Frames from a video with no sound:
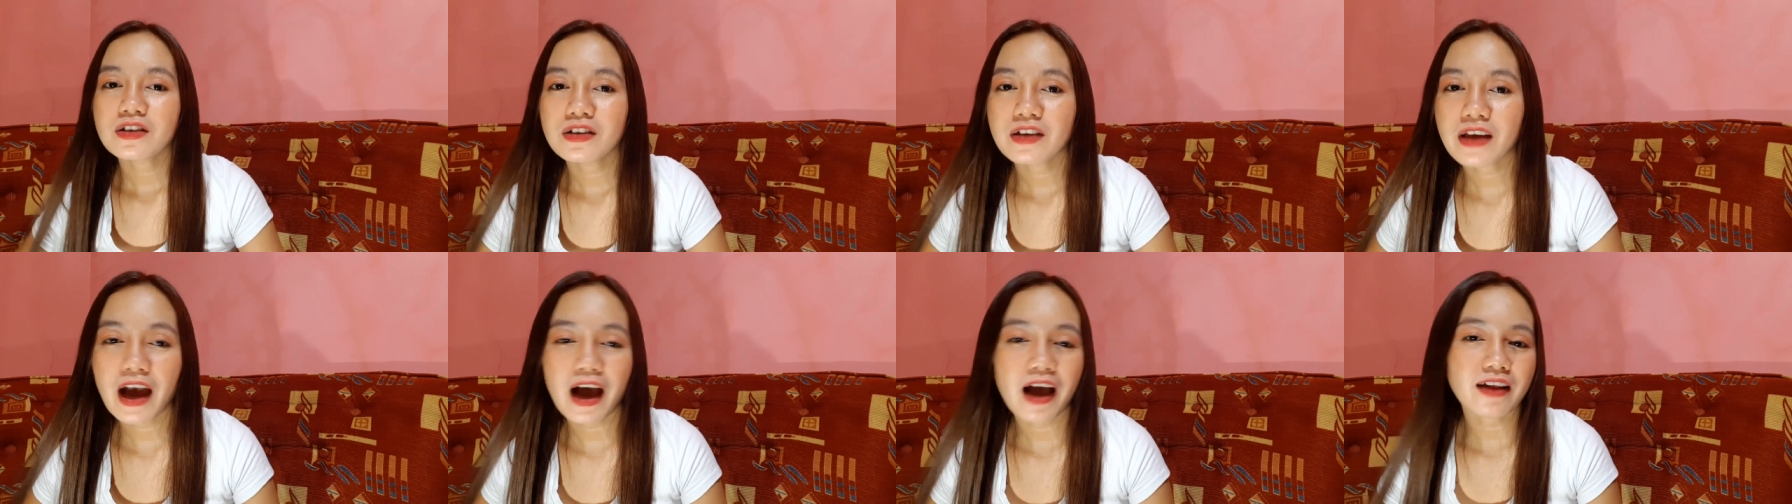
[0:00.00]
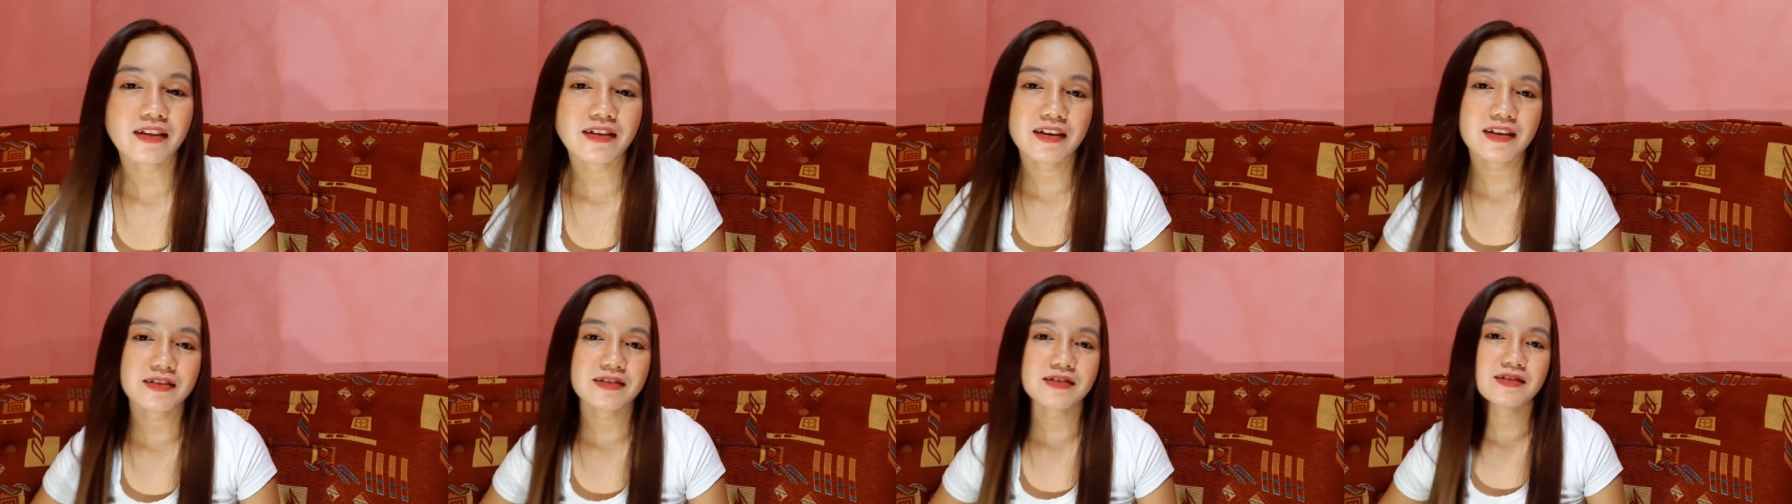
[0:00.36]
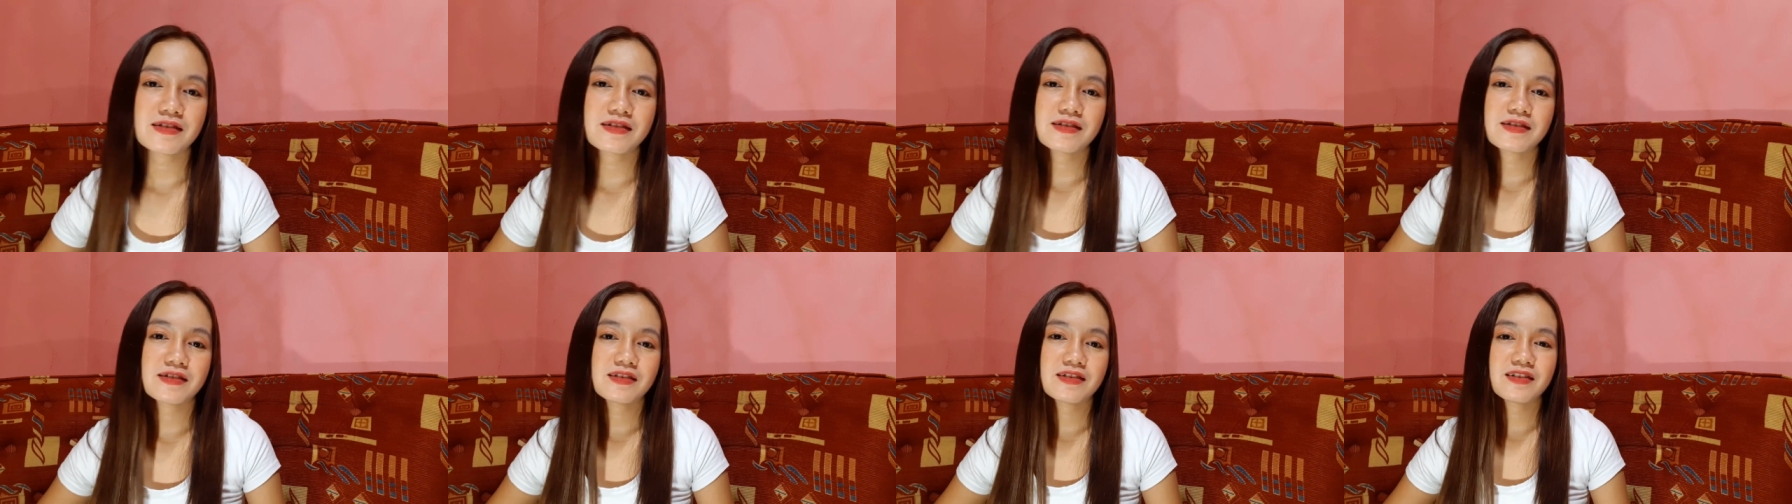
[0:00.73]
yeah,
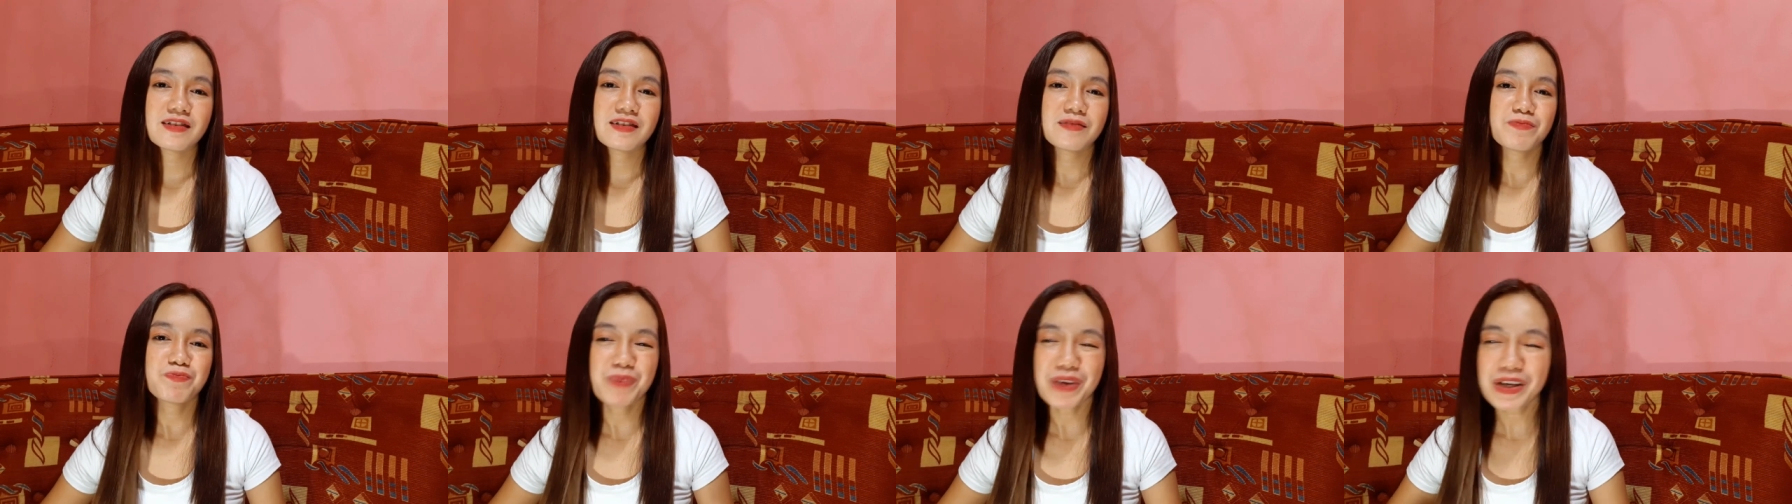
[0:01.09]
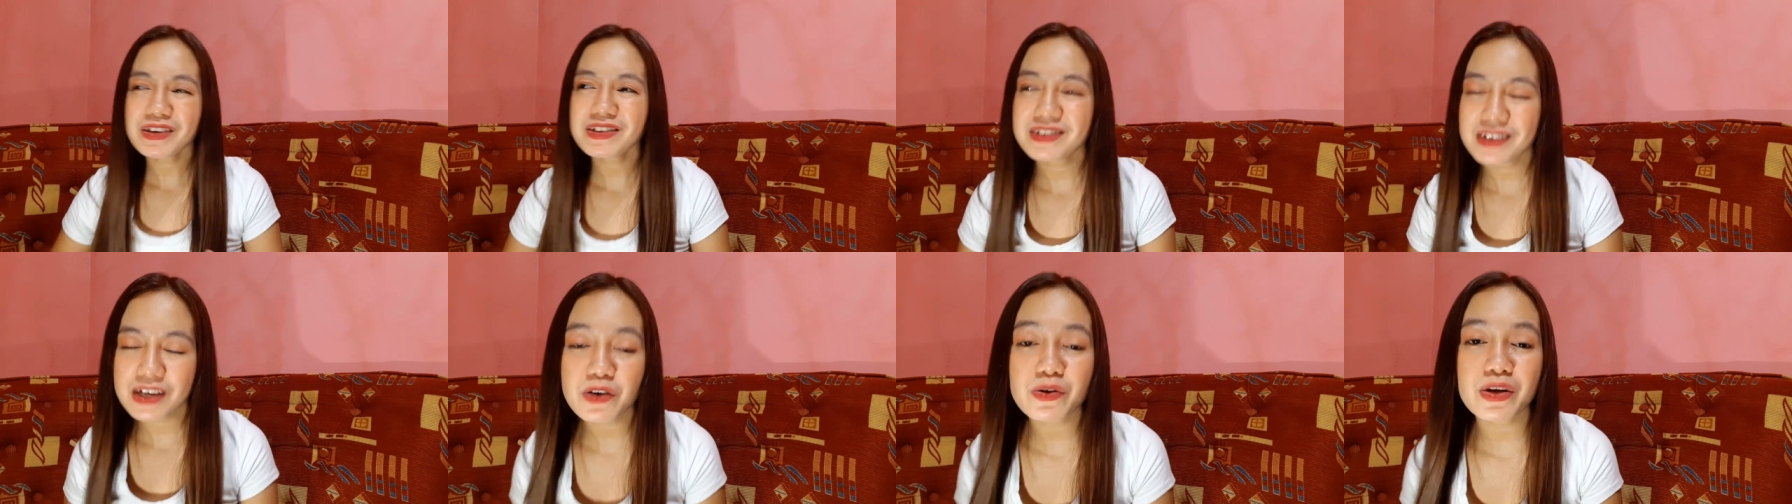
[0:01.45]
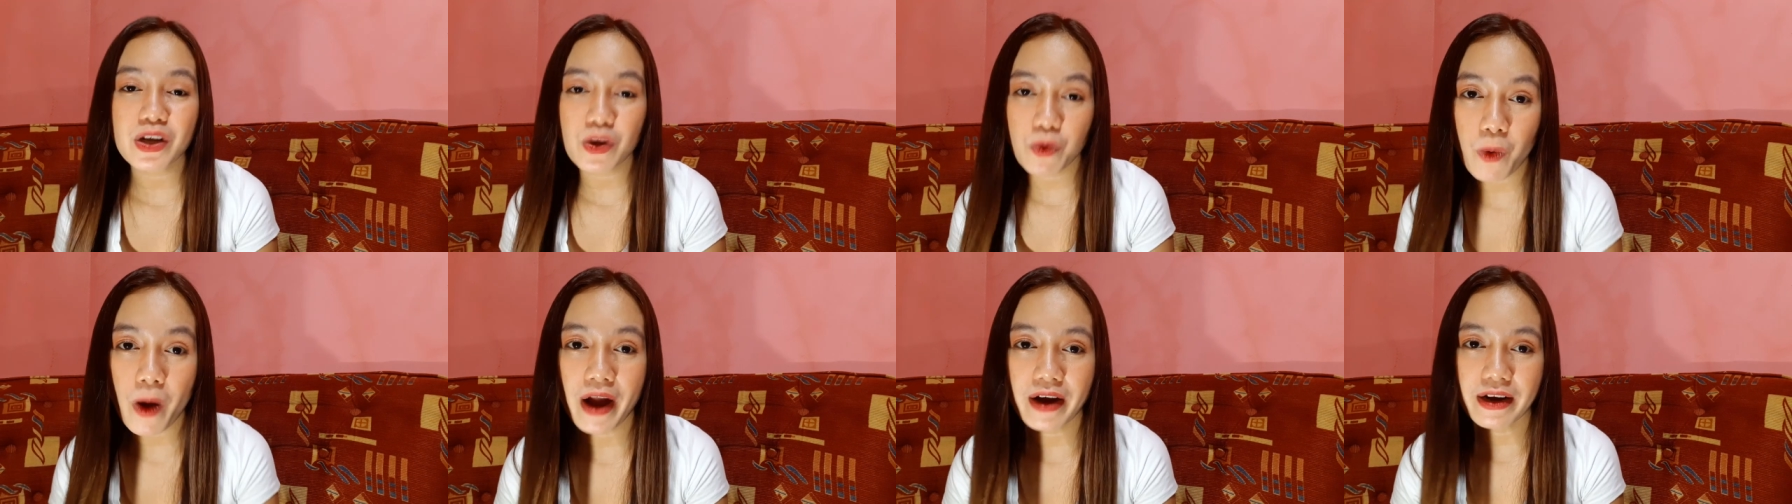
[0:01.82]
that's because they
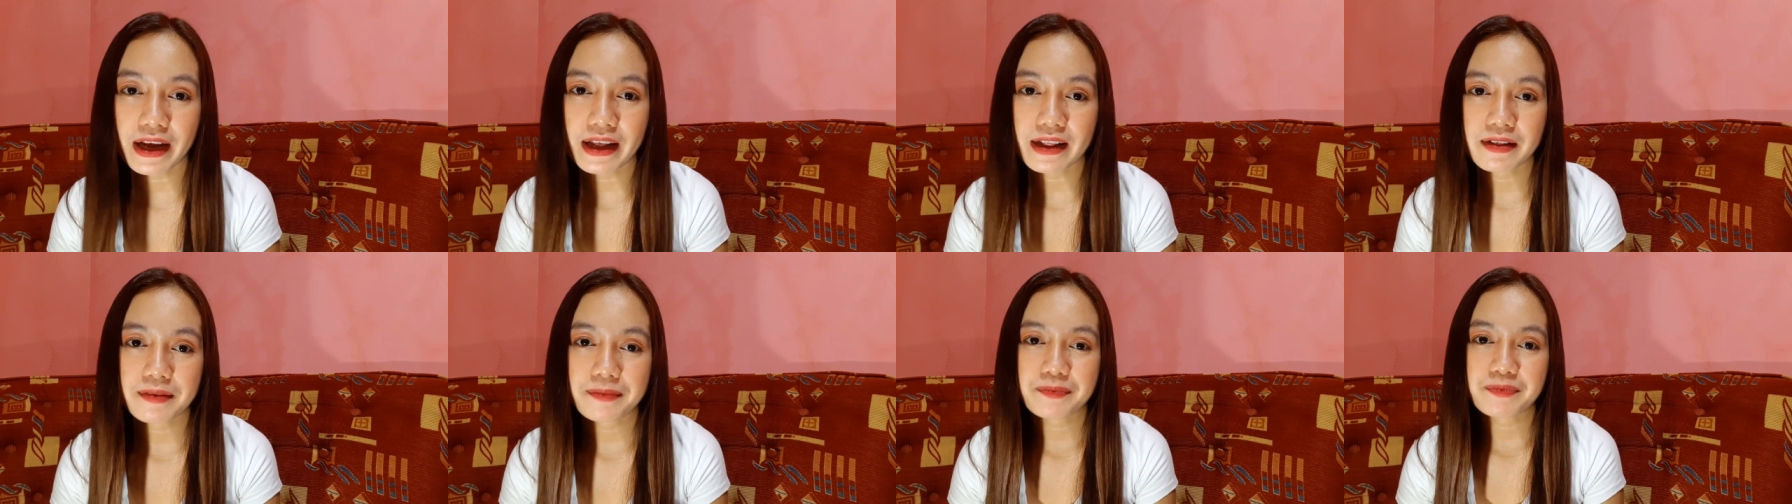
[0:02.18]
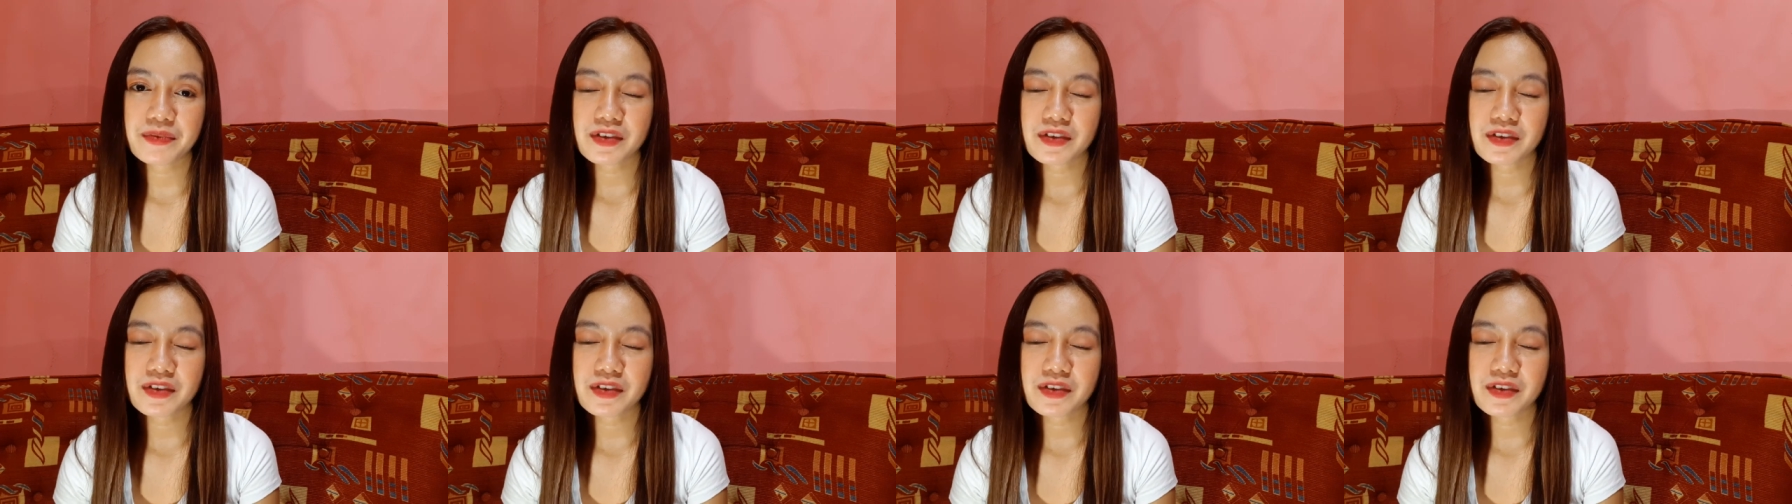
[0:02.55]
require it